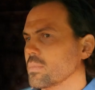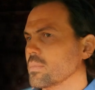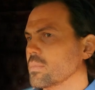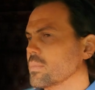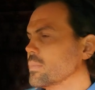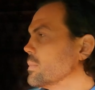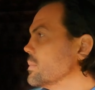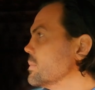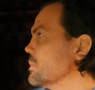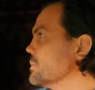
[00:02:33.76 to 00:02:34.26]

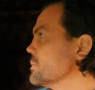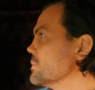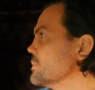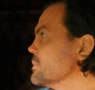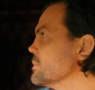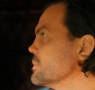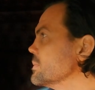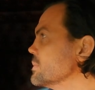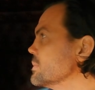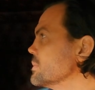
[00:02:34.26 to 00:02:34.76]

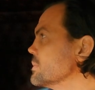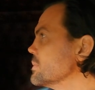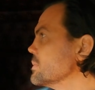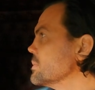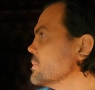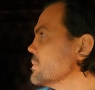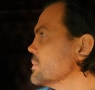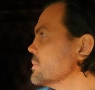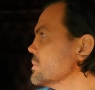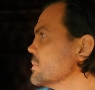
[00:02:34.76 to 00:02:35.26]

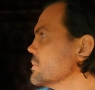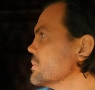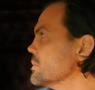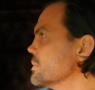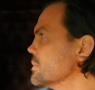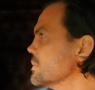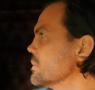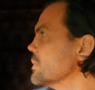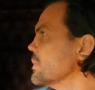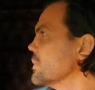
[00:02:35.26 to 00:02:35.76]

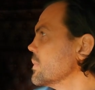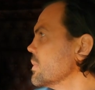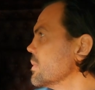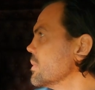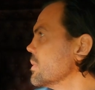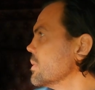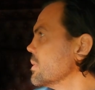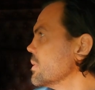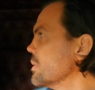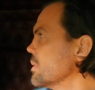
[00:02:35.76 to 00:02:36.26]

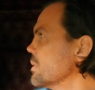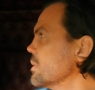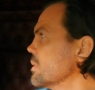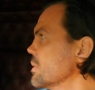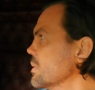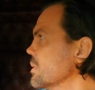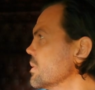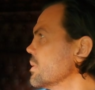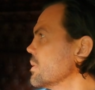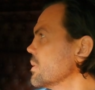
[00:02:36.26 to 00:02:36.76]

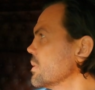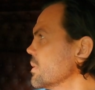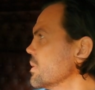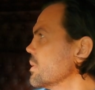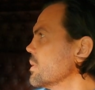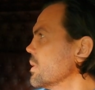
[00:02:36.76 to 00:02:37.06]
This person isn't speaking.